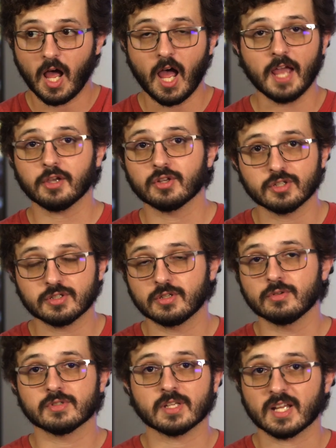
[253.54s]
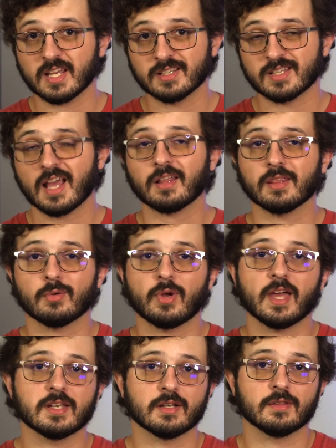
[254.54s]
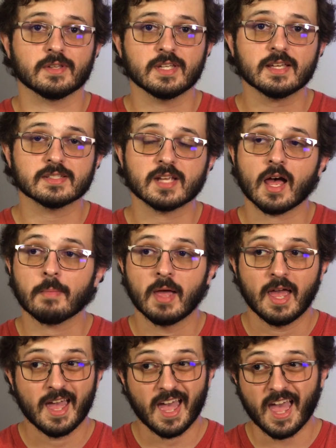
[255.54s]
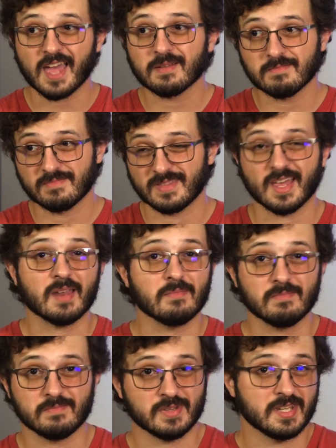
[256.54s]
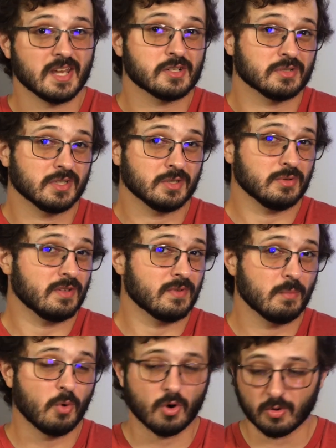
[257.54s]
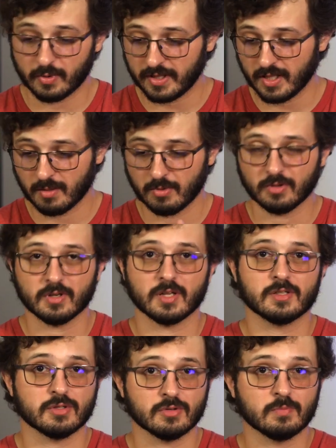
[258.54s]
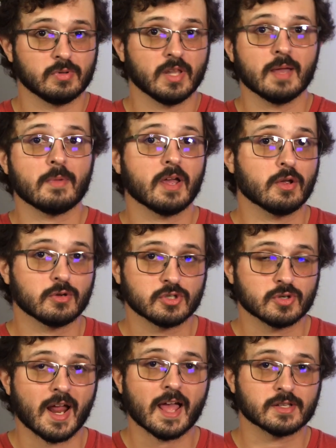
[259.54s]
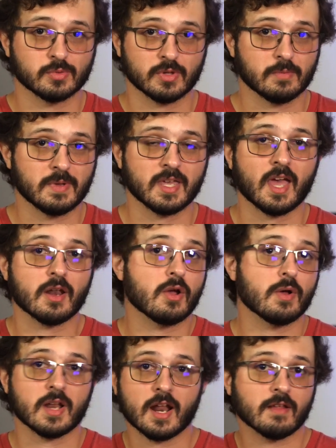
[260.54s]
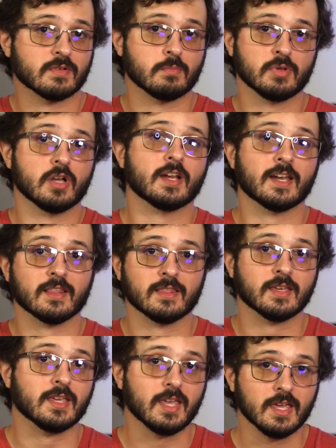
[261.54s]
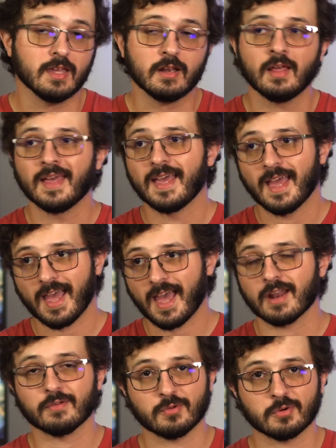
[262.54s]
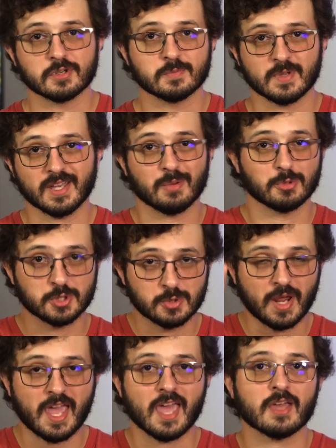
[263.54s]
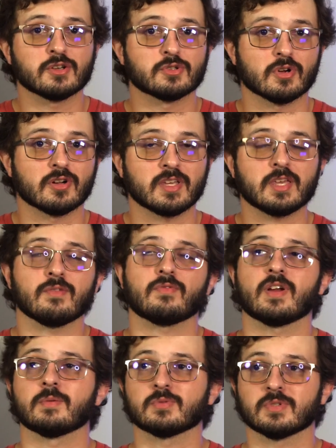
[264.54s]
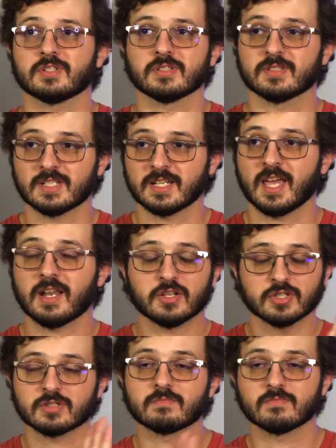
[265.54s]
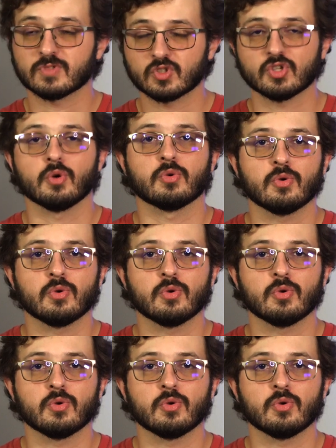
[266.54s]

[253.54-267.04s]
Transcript: I could just use it exactly the way I did on the desktop and then potentially do even more with the ability to play my own tracks with a piano and not have to plug anything in. And of course, being able to hand draw keyframes, which is again, just so